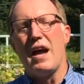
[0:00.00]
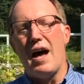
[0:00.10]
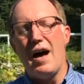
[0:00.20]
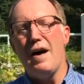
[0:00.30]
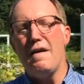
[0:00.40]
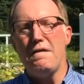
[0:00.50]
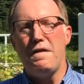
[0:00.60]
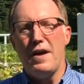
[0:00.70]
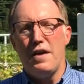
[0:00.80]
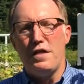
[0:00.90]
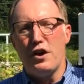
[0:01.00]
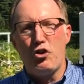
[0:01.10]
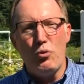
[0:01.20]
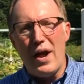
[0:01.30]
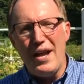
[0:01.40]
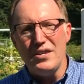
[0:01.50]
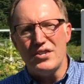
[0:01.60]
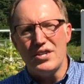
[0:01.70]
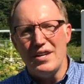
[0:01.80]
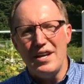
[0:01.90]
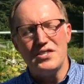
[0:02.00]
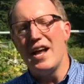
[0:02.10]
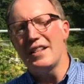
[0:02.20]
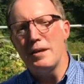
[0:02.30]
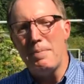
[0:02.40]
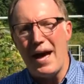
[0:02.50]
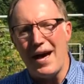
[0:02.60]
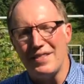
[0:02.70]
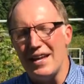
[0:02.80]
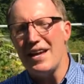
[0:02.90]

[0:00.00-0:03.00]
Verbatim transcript: of the great is not the bad. The